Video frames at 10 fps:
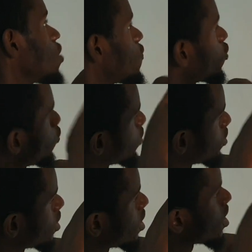on the
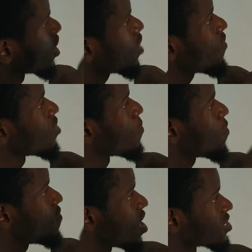following day, even the
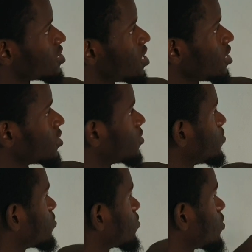previous day,
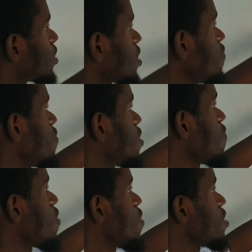
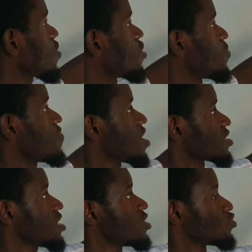even raining on the
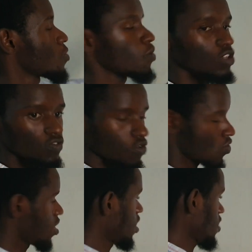previous day is
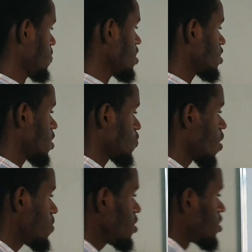0.4. They mean that the
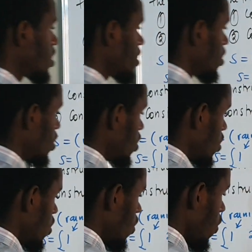probability
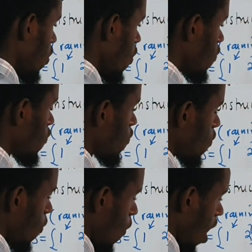of
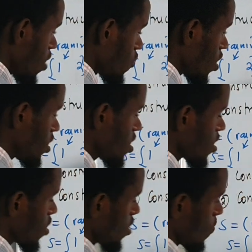one
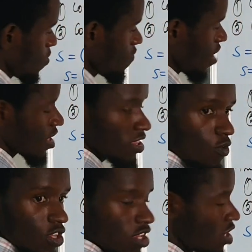raining the
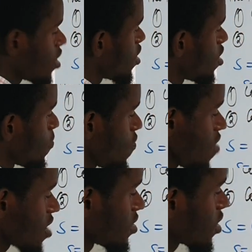
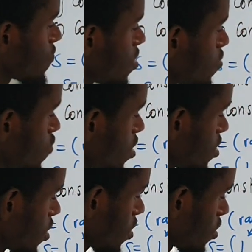previous day given
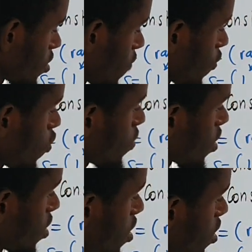raining the
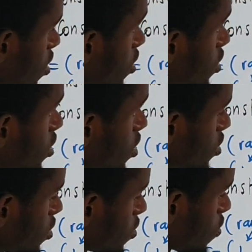following day
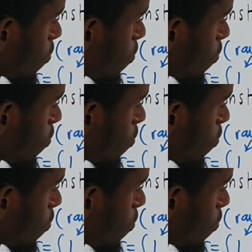is